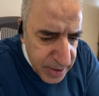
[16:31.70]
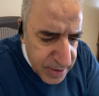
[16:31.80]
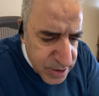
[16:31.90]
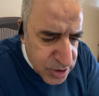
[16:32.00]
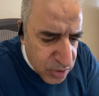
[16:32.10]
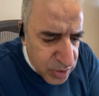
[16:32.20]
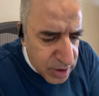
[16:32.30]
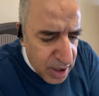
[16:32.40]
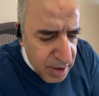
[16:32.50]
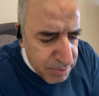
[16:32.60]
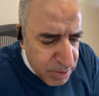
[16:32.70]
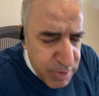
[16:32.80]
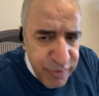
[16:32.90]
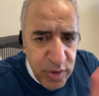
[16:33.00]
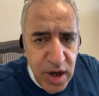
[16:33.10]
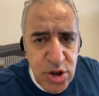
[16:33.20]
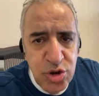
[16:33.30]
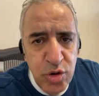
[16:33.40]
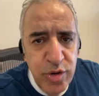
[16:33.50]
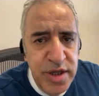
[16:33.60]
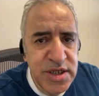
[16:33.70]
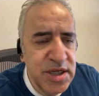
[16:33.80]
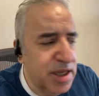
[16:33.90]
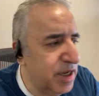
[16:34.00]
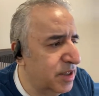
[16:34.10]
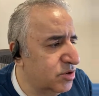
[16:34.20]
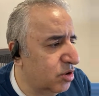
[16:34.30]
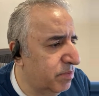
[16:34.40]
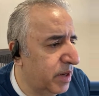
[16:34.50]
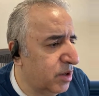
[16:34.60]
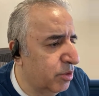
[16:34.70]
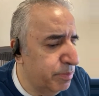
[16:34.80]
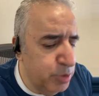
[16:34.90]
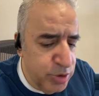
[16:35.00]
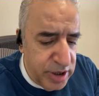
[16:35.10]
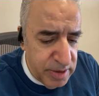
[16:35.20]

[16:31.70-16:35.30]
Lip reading: show it. But before I show you the screens on my computer,